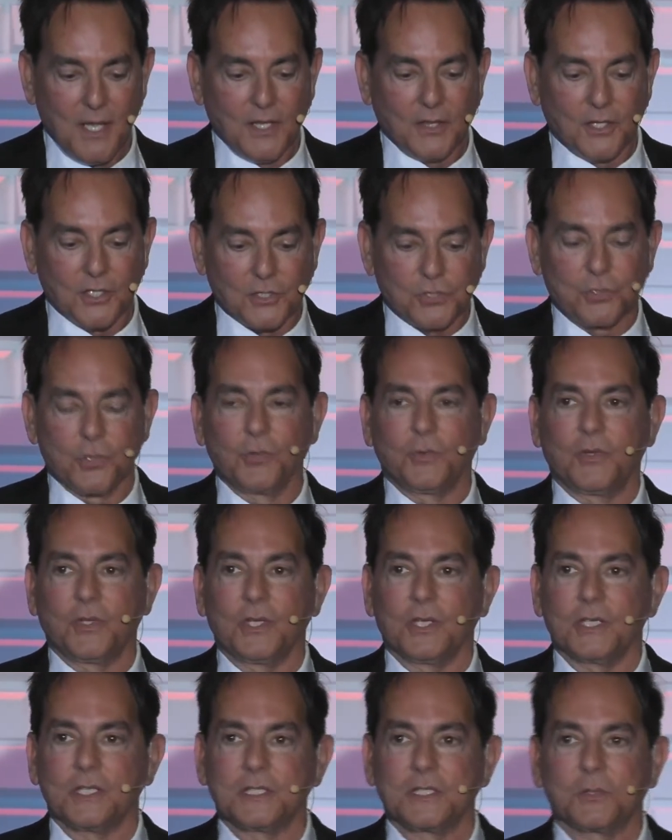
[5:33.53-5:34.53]
The truth
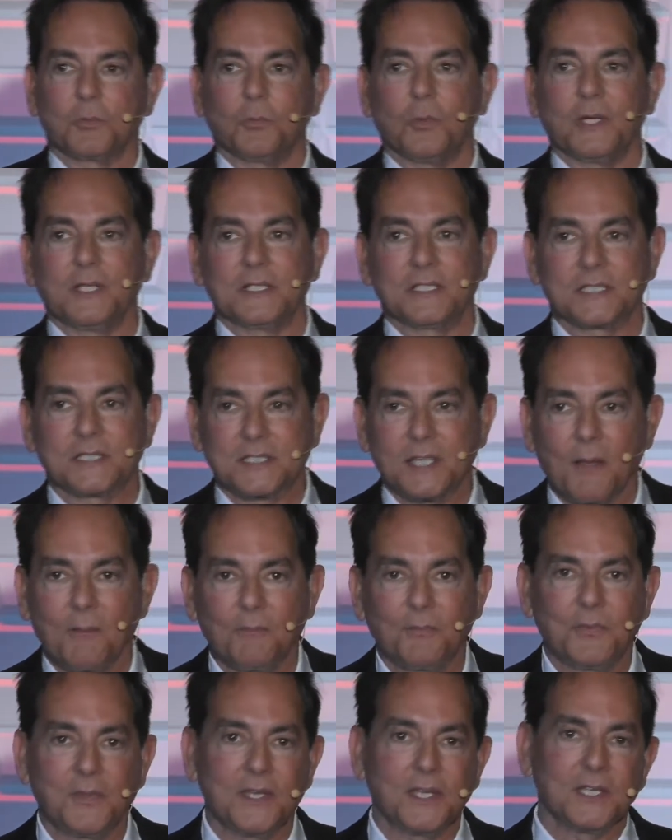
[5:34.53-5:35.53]
is, when
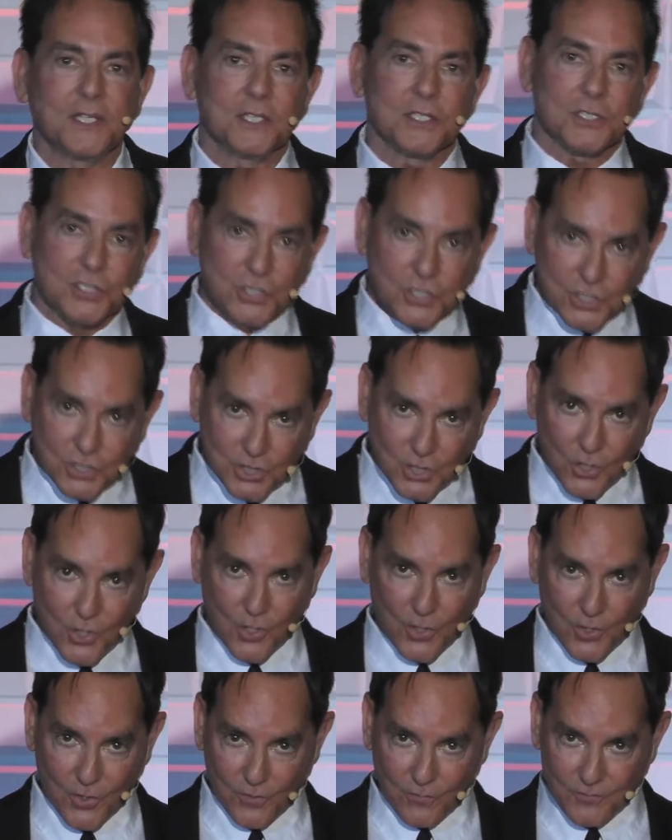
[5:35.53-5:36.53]
something
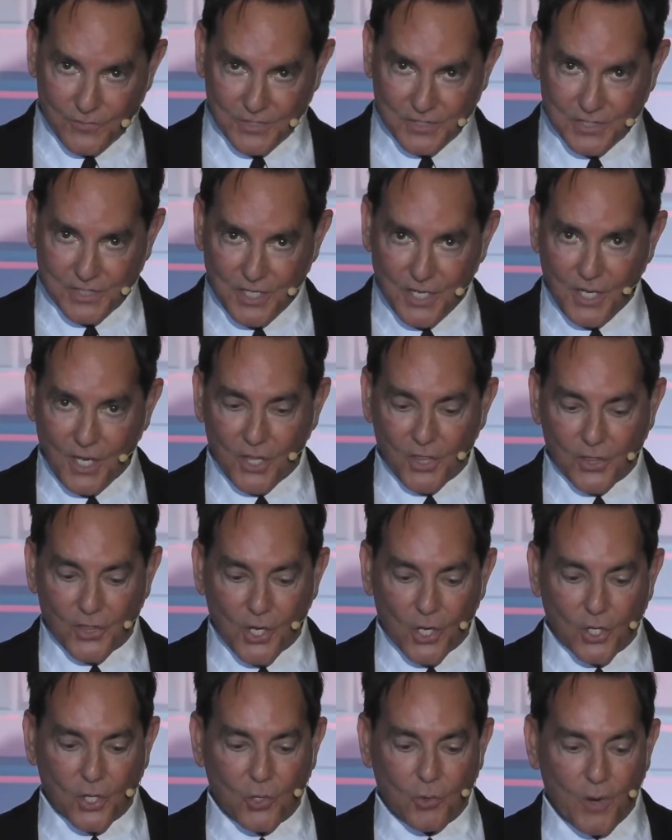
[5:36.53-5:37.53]
serves
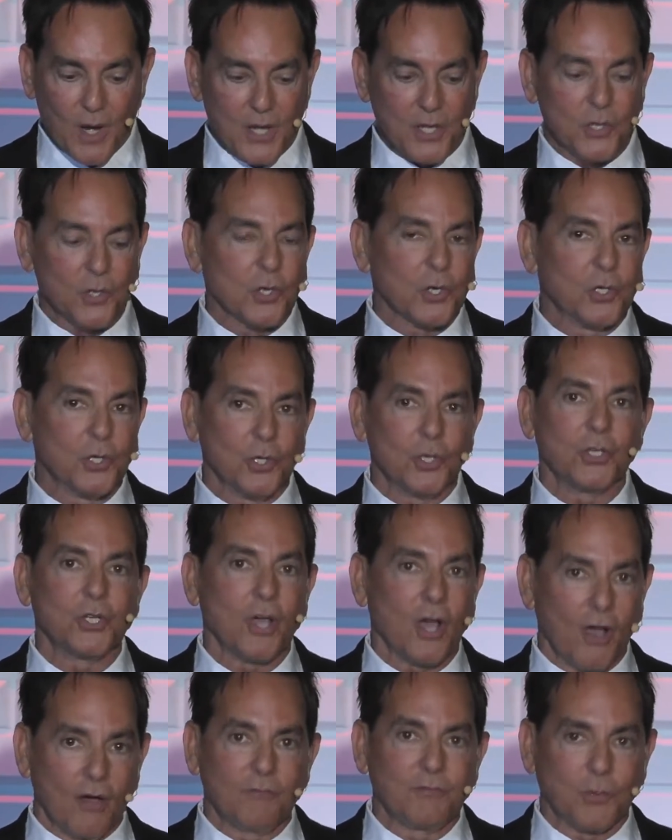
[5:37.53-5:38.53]
the greater good
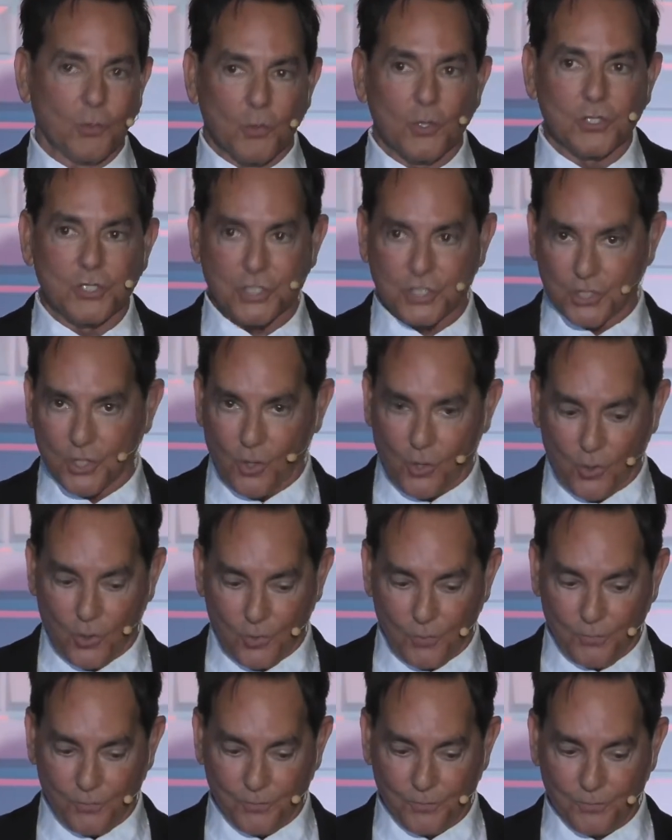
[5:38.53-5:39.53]
of your
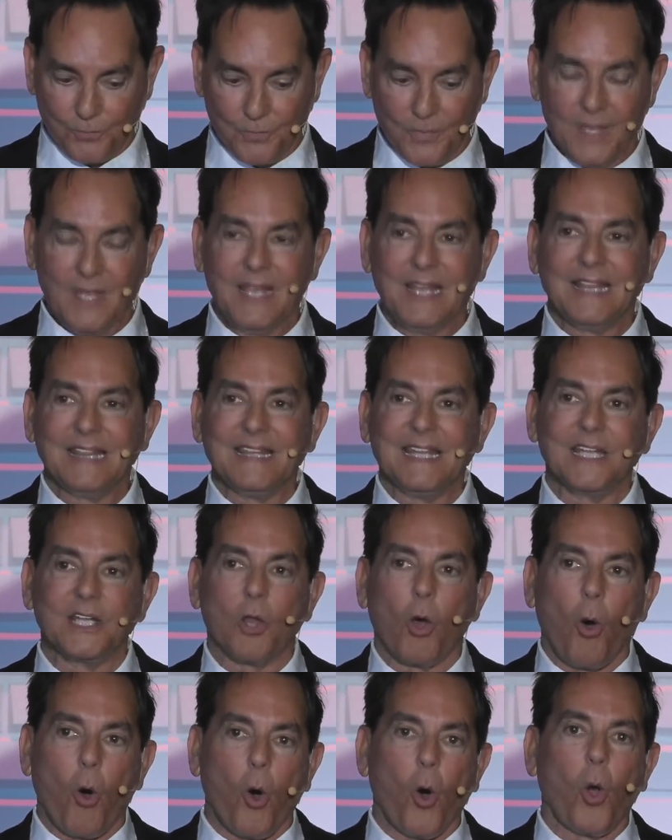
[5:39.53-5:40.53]
soul,
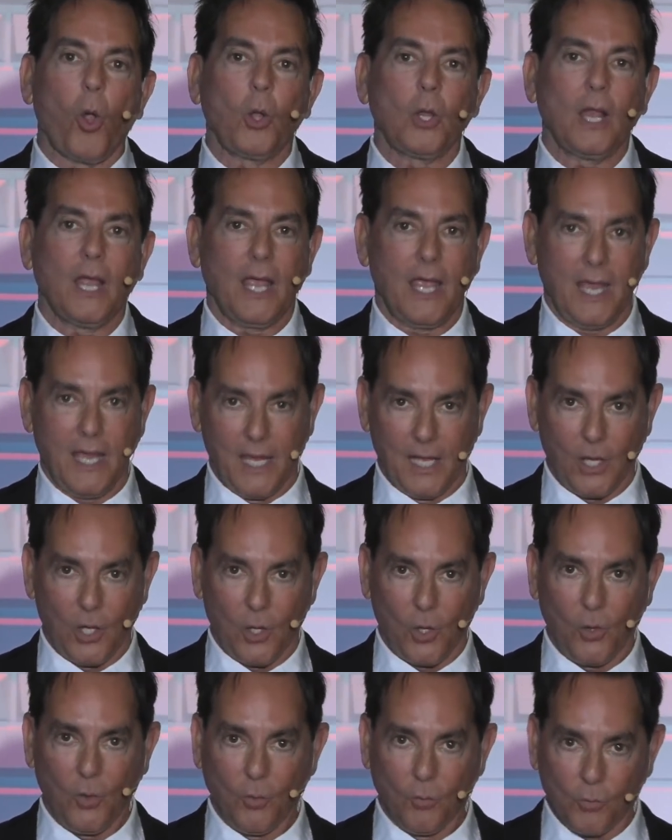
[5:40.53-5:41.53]
then all
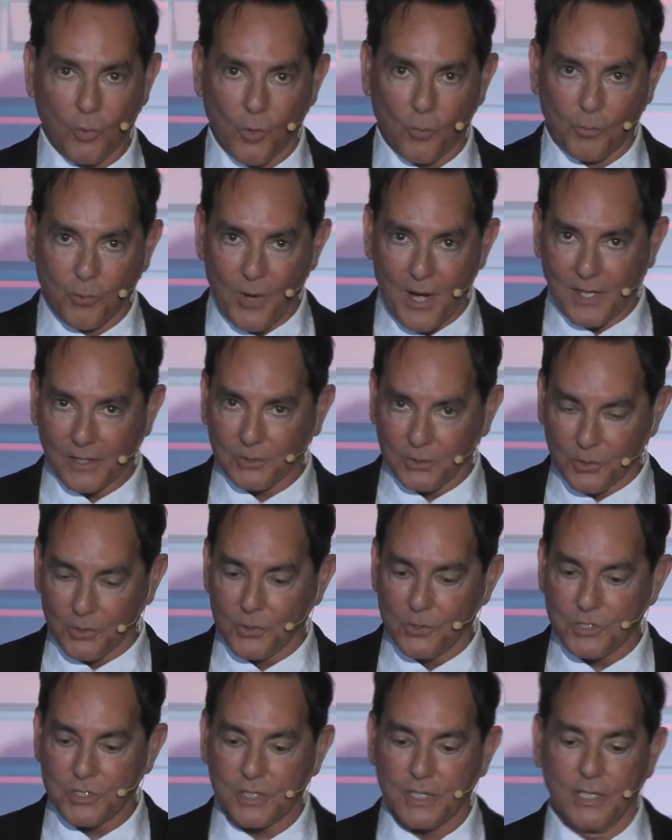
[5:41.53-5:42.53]
hell will break
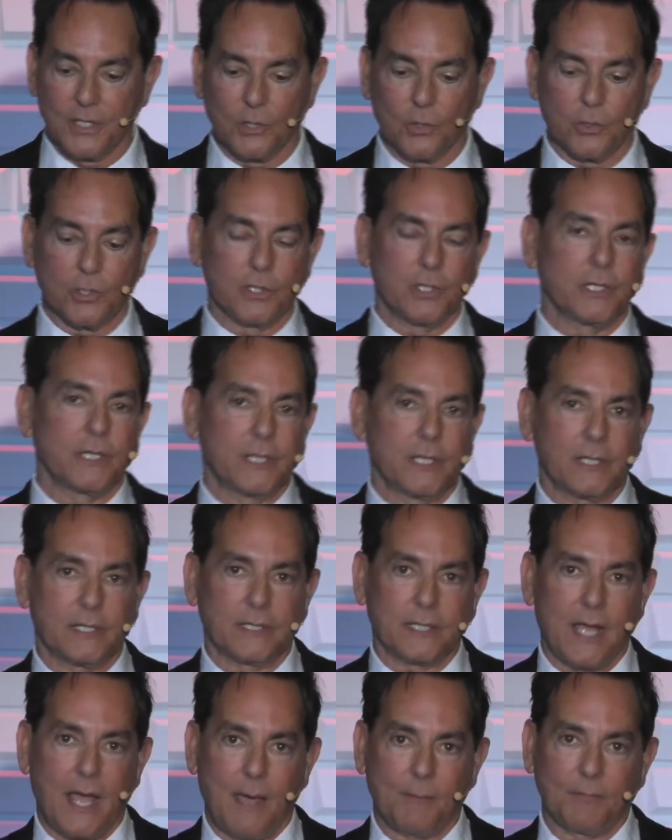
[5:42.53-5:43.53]
loose in order to get
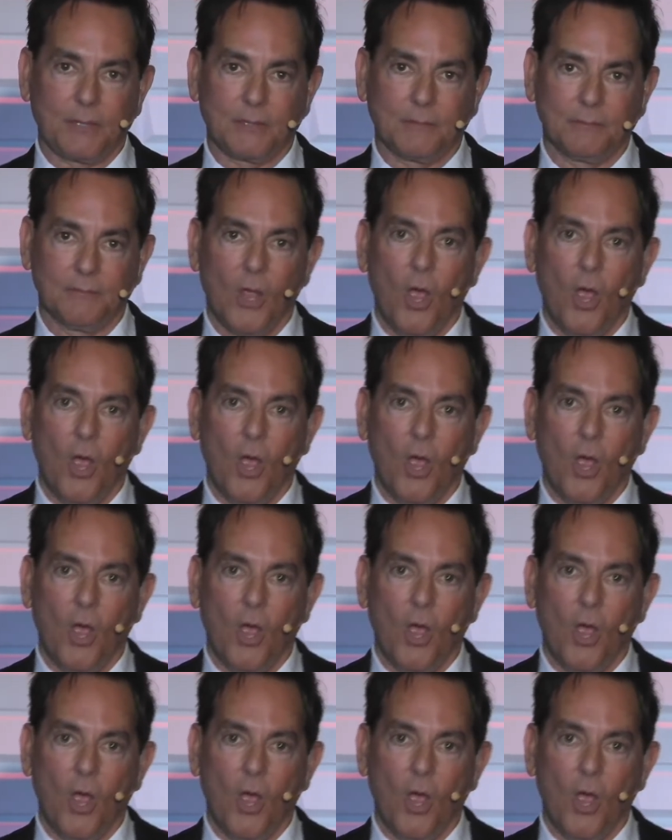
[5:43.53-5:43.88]
it to happen.